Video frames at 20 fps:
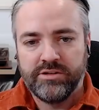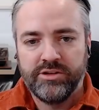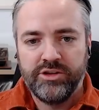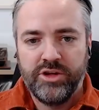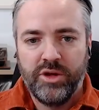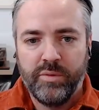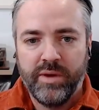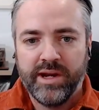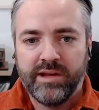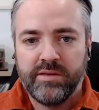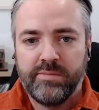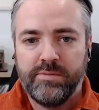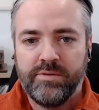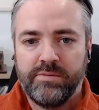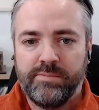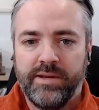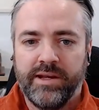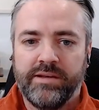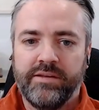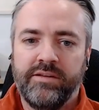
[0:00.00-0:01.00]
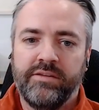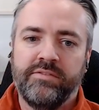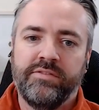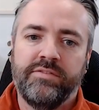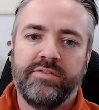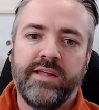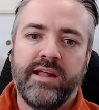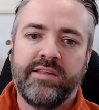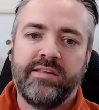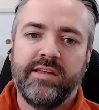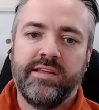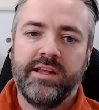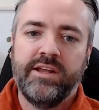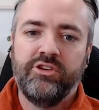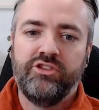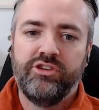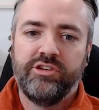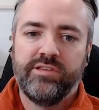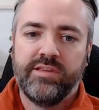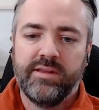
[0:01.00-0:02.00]
UX perspective, that's
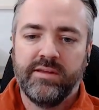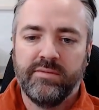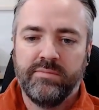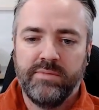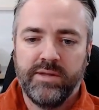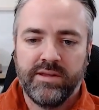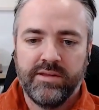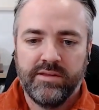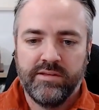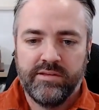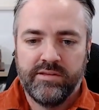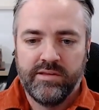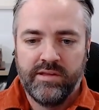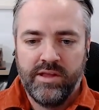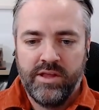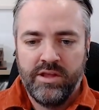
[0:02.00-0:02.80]
interesting because